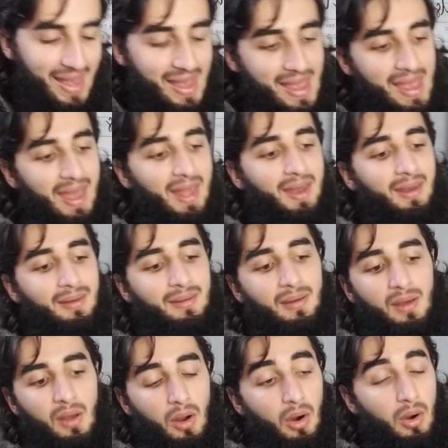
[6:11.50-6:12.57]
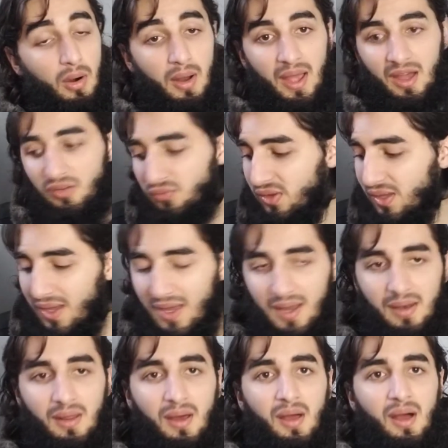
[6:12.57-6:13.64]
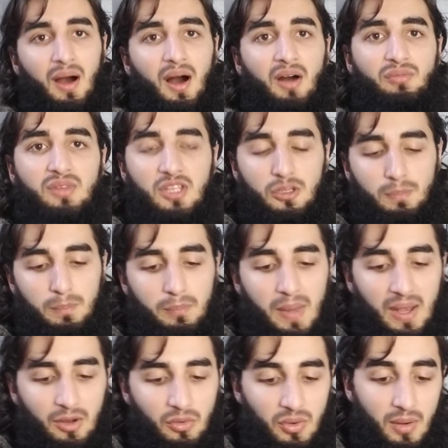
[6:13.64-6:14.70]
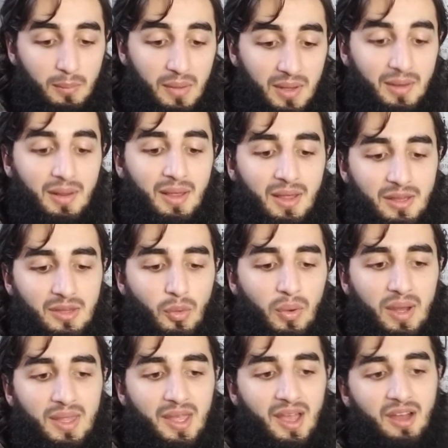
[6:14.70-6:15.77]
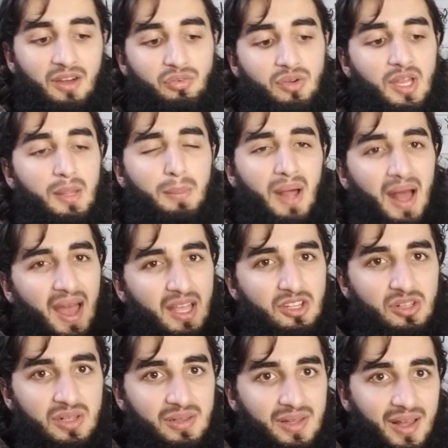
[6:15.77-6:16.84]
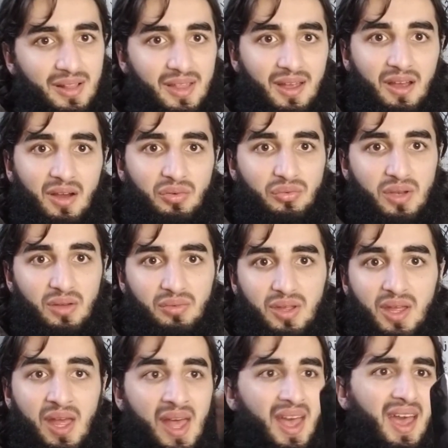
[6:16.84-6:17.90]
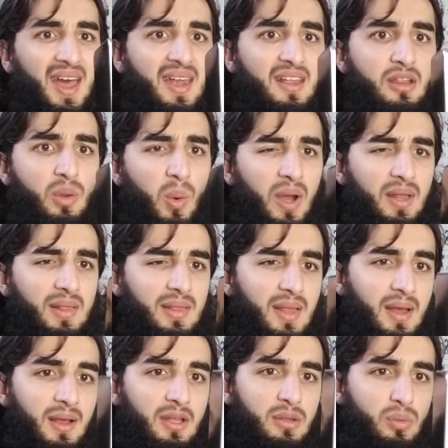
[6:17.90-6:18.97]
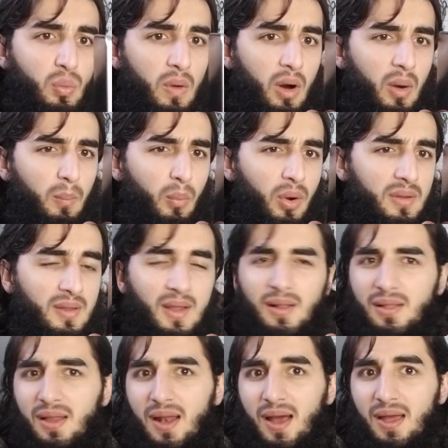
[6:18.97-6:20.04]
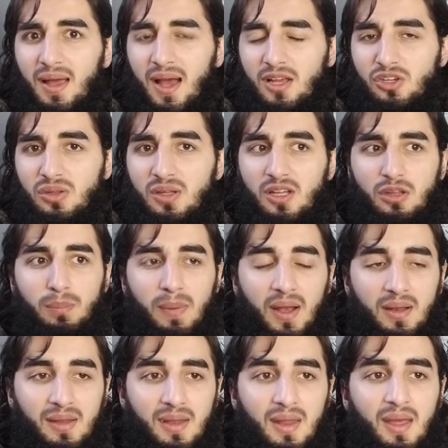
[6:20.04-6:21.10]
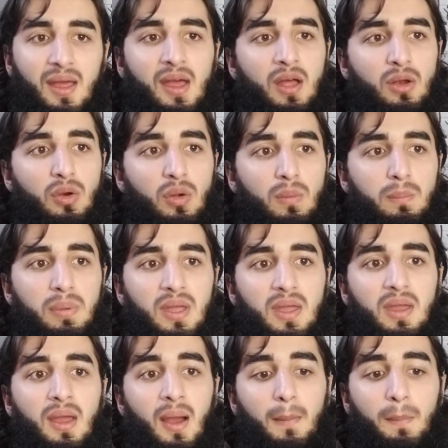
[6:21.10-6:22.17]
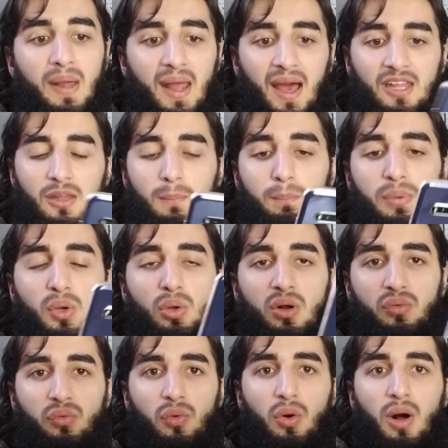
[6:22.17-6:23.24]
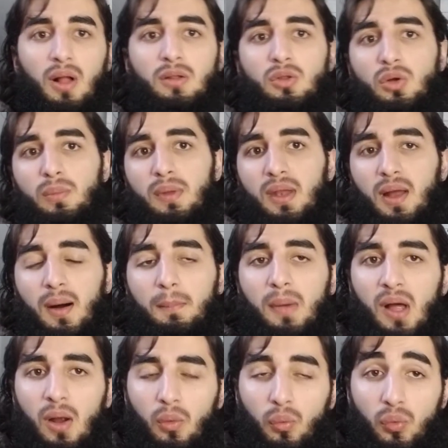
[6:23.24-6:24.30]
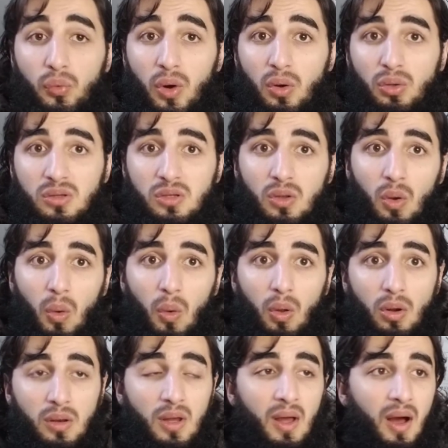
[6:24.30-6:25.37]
end or heavy end of the spectrum. It is quite hefty, but I actually like the heft of it, and it's quite thick as well, more thick than I actually expected it to be. But it has a beautiful aluminum rose gold